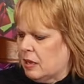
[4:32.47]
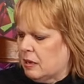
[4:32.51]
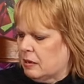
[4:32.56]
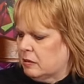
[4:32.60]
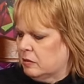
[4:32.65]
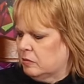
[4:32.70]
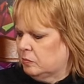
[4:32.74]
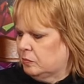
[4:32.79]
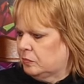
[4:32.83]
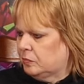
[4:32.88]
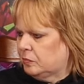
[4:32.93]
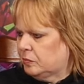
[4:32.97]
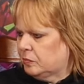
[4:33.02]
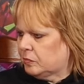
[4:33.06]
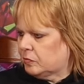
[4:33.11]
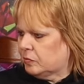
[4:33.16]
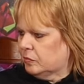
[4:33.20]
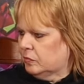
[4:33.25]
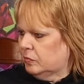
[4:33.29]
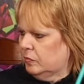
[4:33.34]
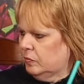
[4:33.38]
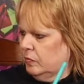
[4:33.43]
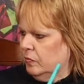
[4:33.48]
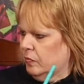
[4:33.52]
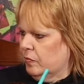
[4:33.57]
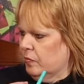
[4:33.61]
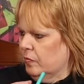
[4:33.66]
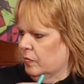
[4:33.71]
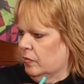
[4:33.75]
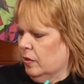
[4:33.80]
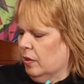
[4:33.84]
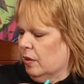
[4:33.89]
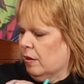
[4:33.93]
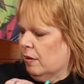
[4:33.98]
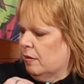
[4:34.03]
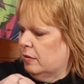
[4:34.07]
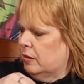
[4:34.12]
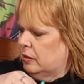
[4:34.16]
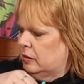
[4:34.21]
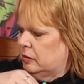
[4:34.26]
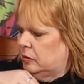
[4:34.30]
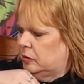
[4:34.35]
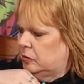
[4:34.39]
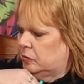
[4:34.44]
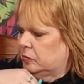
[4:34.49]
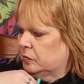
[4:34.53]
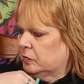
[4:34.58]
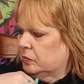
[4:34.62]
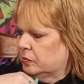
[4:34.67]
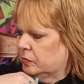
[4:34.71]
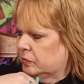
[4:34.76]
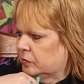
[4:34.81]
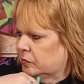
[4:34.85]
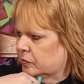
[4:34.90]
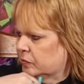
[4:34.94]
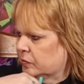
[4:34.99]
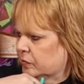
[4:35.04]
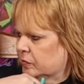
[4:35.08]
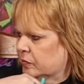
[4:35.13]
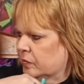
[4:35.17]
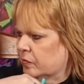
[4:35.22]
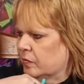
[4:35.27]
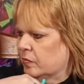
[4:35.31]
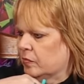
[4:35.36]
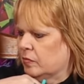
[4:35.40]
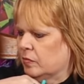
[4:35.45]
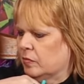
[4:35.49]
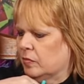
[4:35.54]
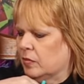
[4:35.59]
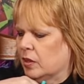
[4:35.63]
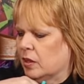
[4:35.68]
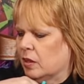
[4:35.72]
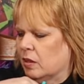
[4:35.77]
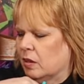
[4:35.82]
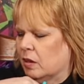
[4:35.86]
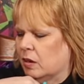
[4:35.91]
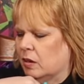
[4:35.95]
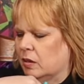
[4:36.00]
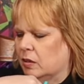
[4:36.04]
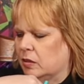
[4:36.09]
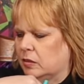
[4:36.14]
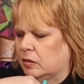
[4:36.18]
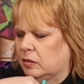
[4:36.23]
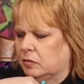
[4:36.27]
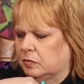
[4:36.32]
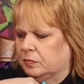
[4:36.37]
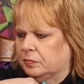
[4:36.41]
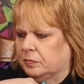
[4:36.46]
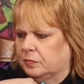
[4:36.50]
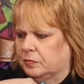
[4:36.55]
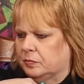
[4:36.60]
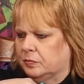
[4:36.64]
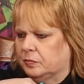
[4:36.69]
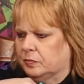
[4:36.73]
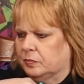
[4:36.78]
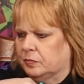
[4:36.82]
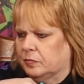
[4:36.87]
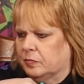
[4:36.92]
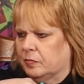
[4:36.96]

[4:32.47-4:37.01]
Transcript: (not speaking)